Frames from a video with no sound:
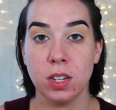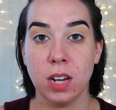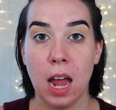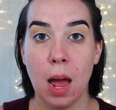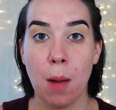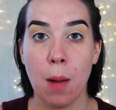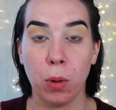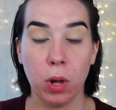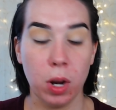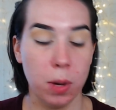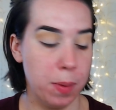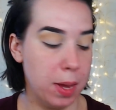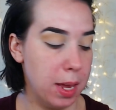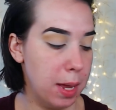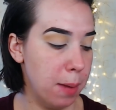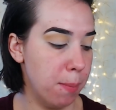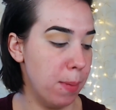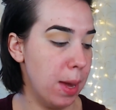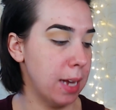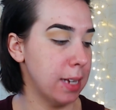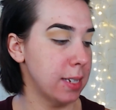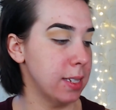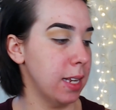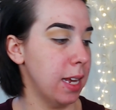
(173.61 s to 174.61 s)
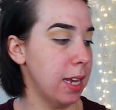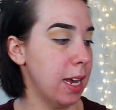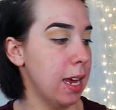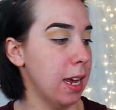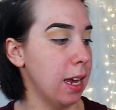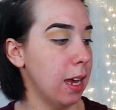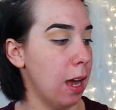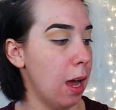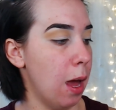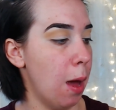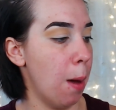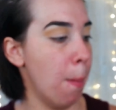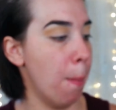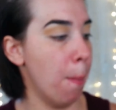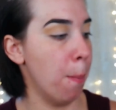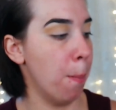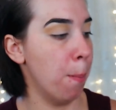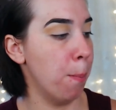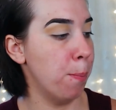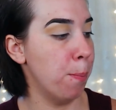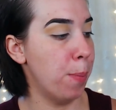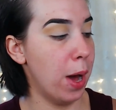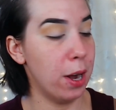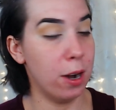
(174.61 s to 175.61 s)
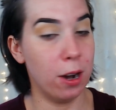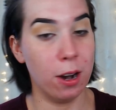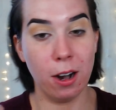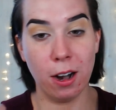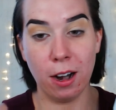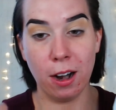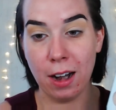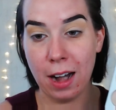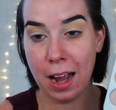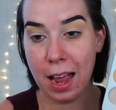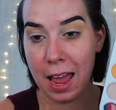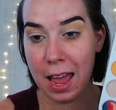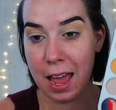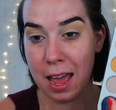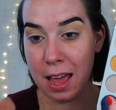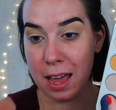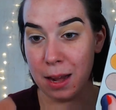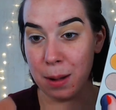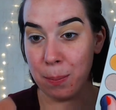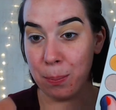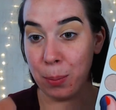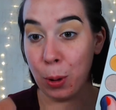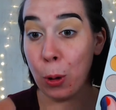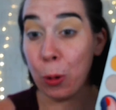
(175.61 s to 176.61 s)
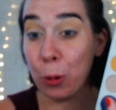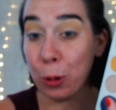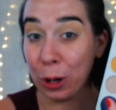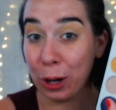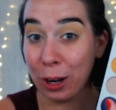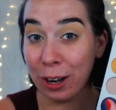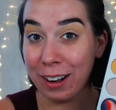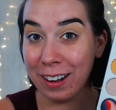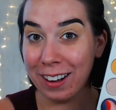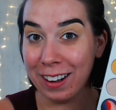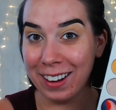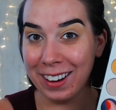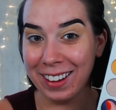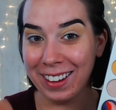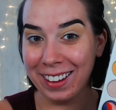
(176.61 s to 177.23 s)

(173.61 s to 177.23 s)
Now I'm gonna be mixing butter and Pooter,